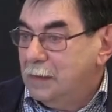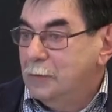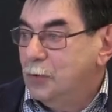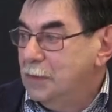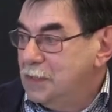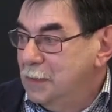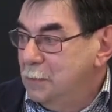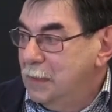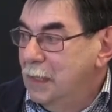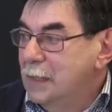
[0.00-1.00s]
you would
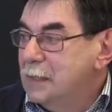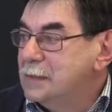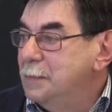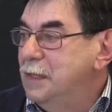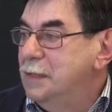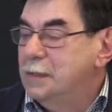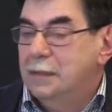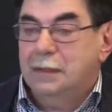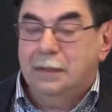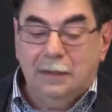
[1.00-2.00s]
see that the
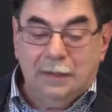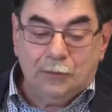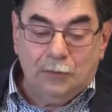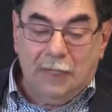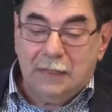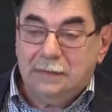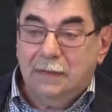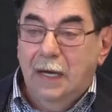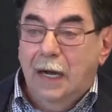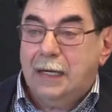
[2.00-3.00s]
Soviets that were
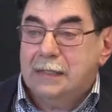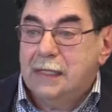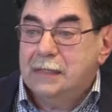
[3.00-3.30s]
supposed to